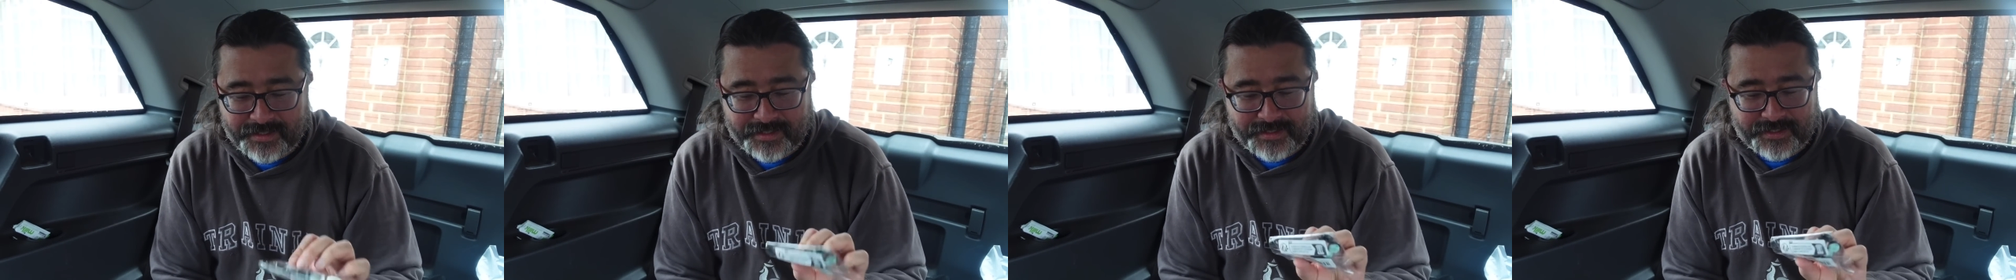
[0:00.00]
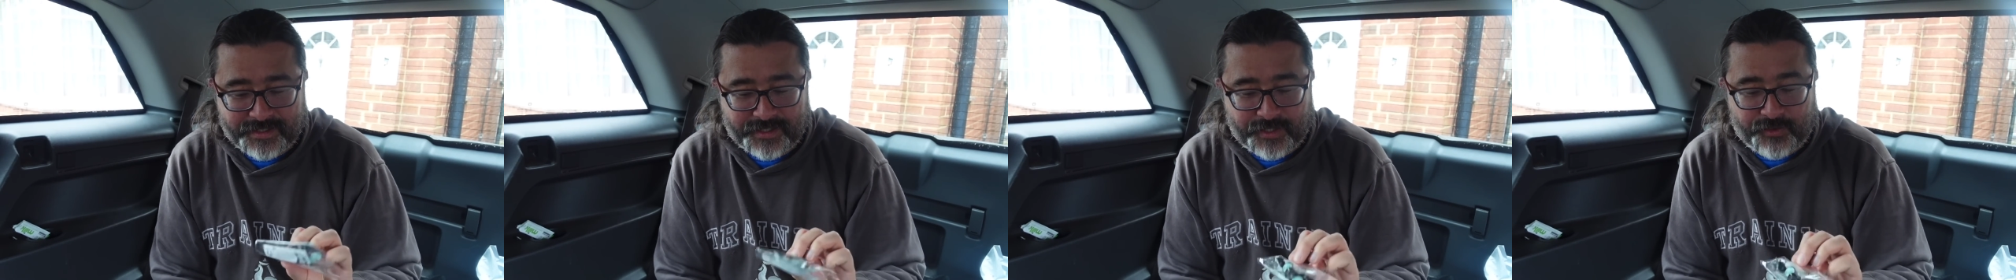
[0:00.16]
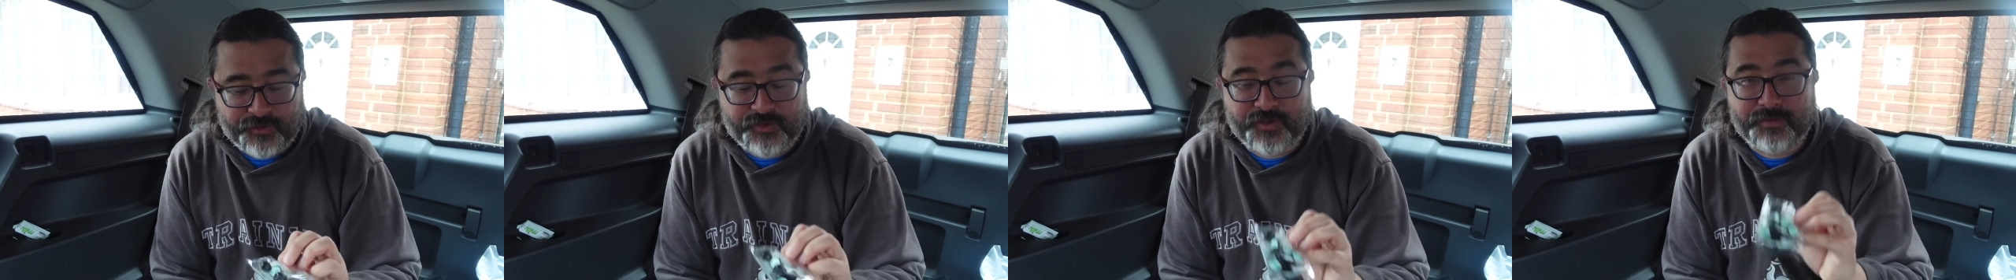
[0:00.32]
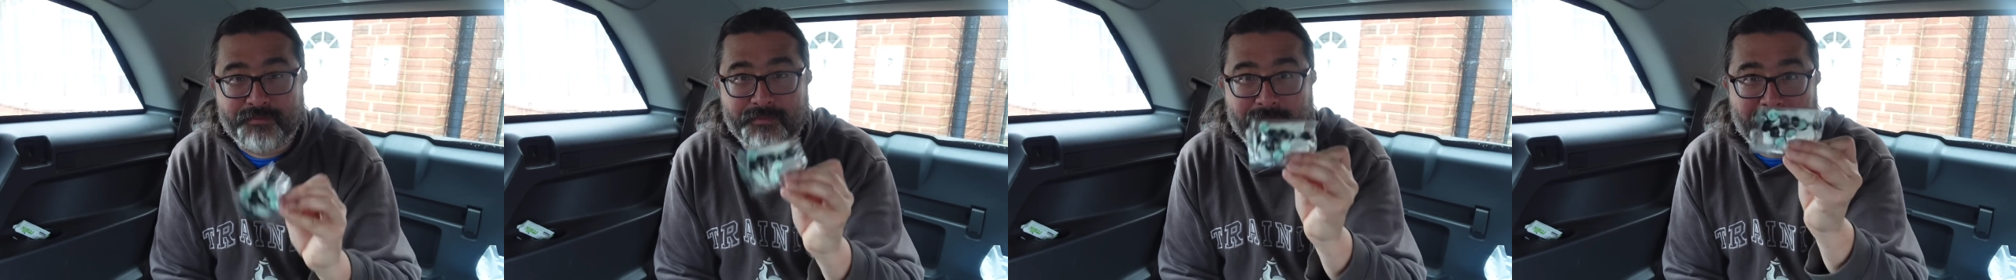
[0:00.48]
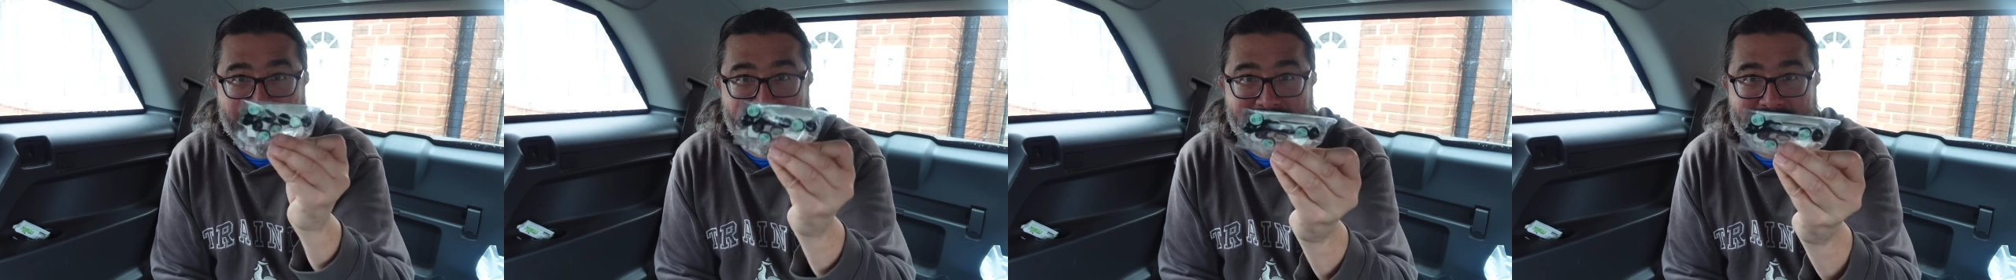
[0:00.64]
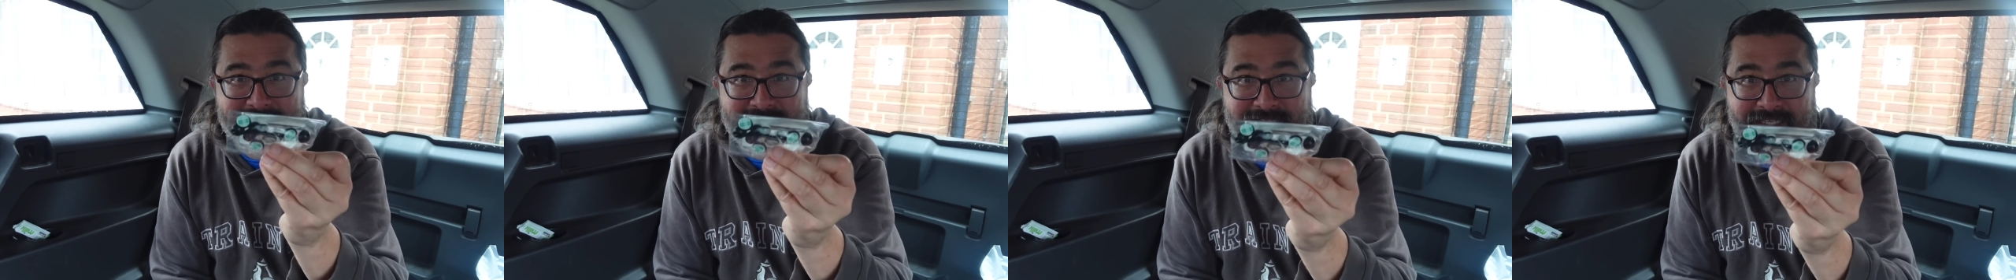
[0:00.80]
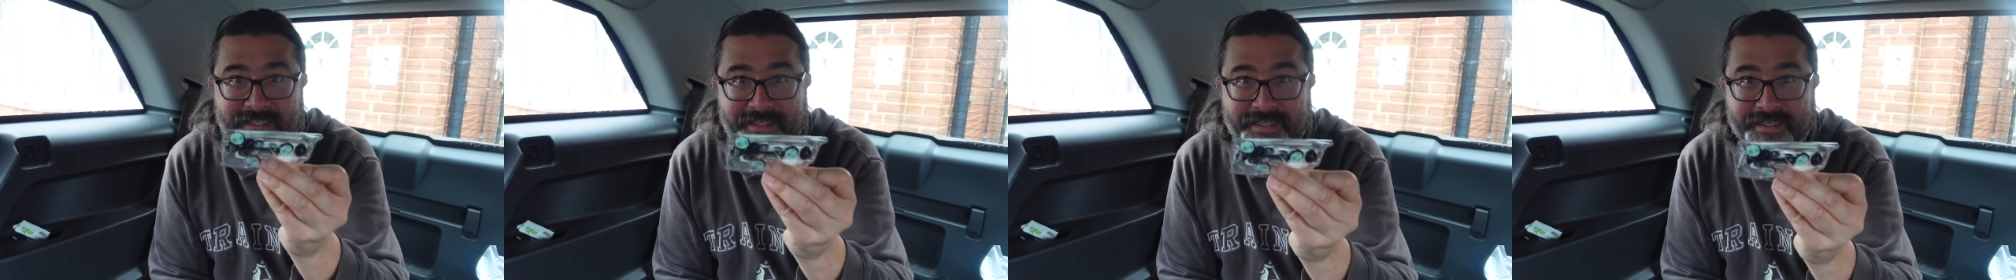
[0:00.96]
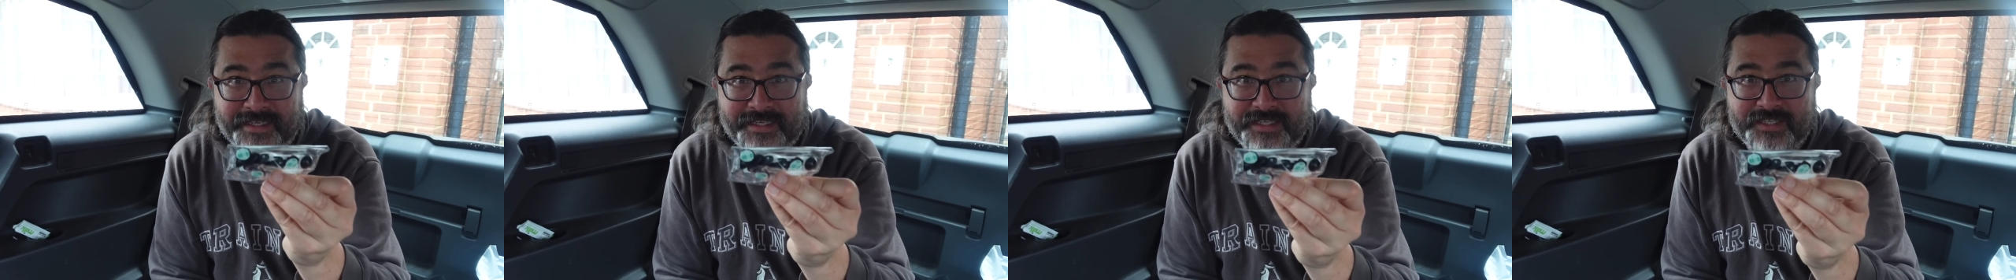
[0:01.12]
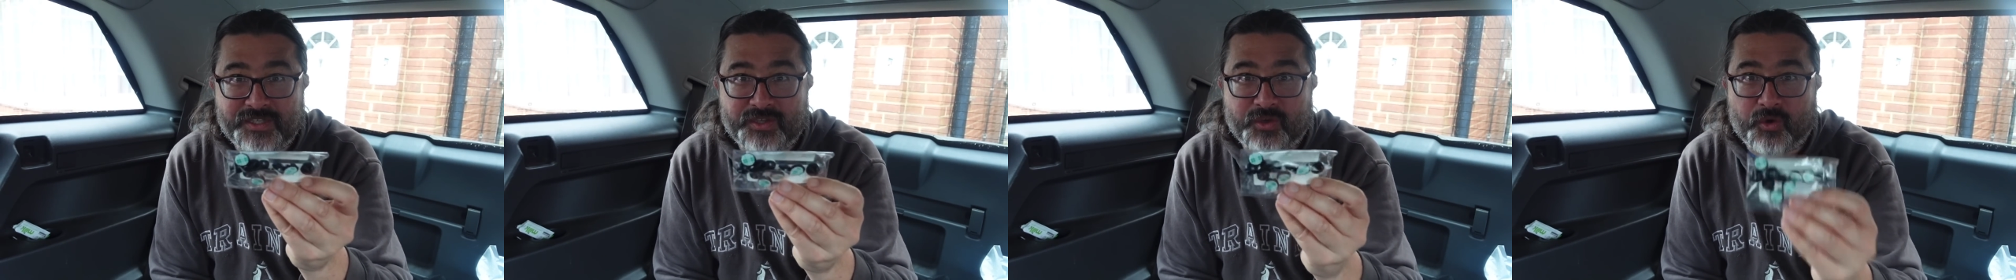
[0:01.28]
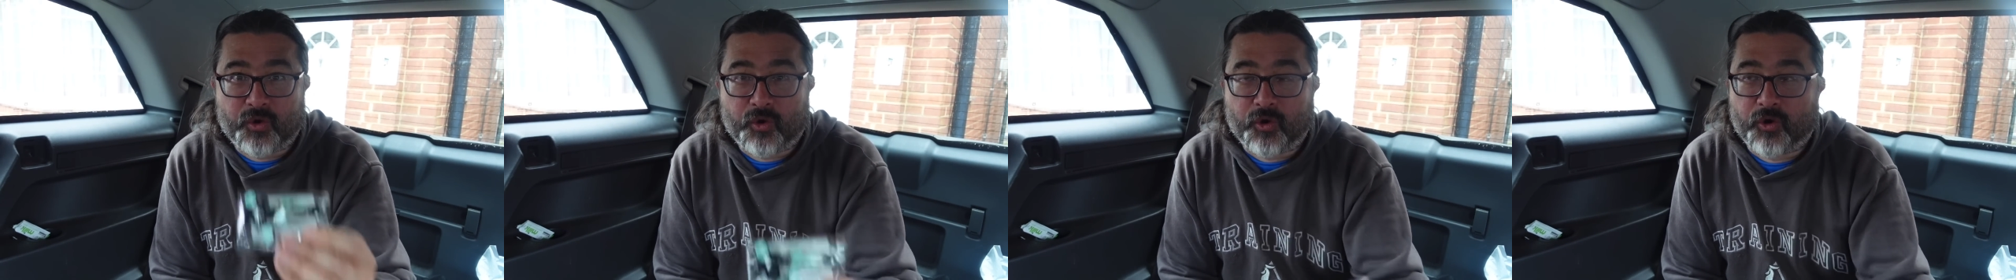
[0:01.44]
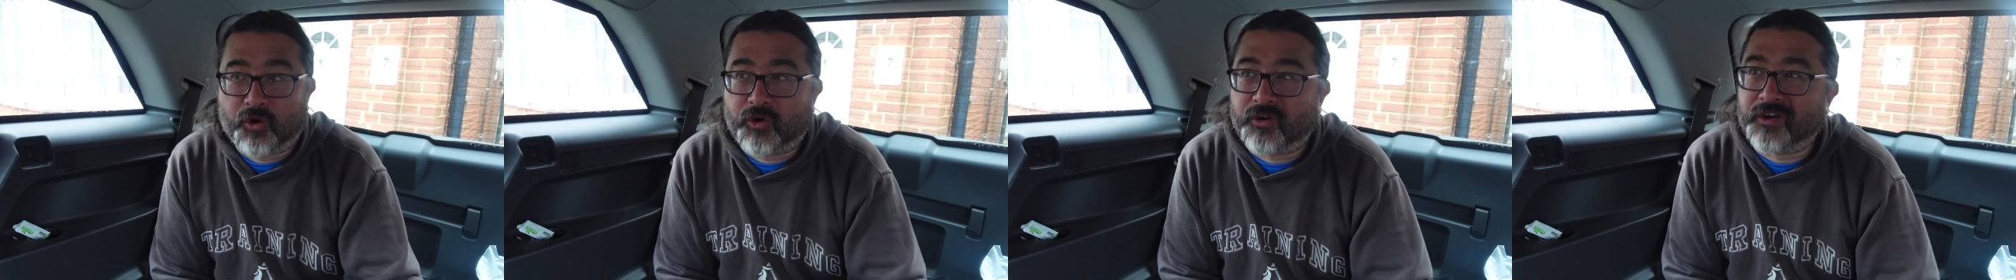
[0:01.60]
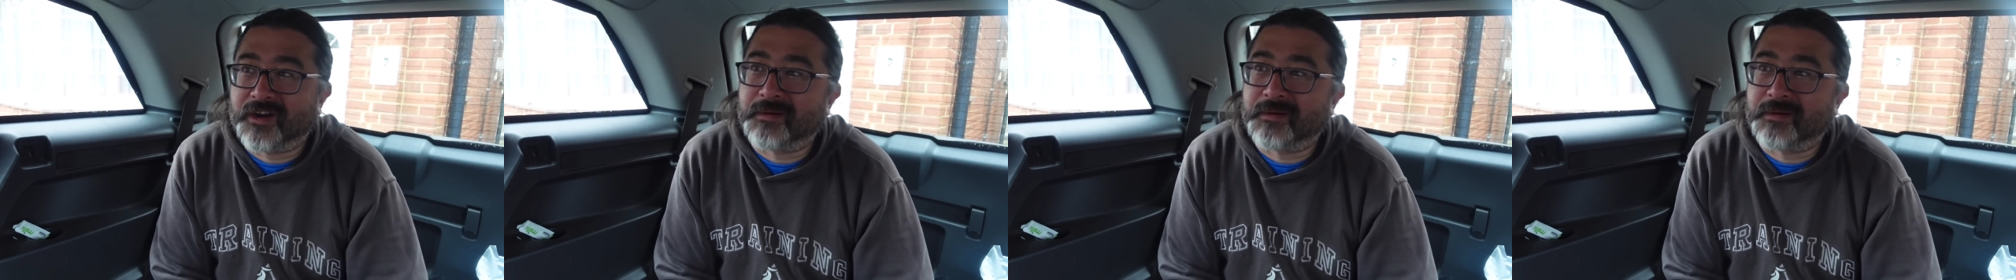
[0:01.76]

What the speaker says: So you might see these, or